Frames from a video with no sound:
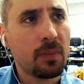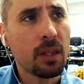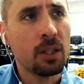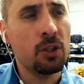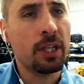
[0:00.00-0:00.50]

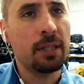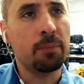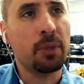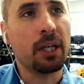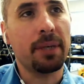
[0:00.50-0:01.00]
You
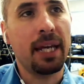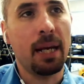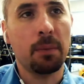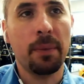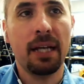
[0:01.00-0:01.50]
can bring up
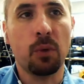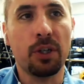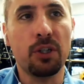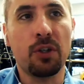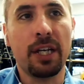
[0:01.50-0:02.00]
cameraman,
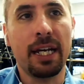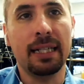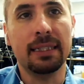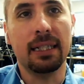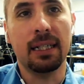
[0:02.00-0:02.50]
where you can